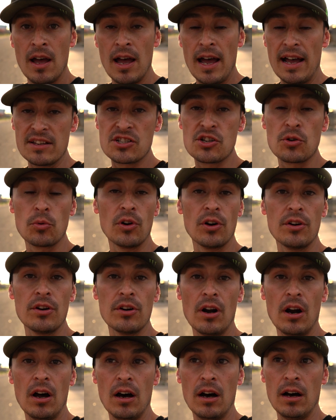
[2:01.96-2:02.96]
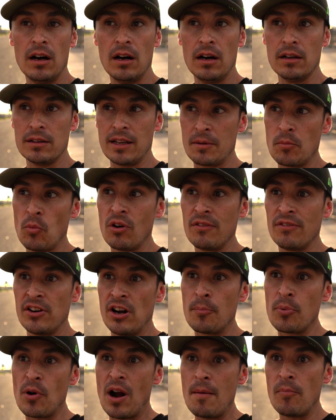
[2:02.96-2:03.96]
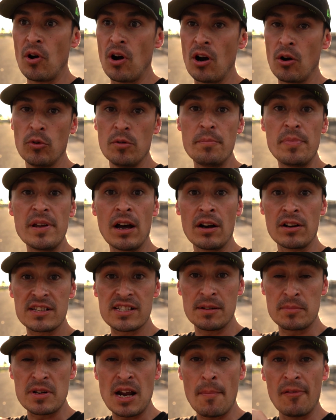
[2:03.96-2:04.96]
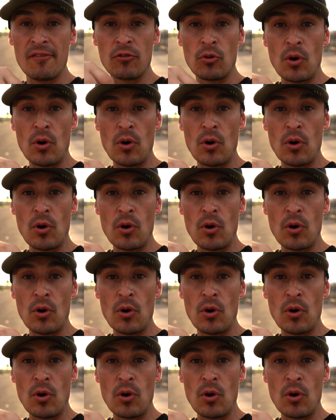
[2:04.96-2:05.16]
as to where like more of an upright bar would be on some type of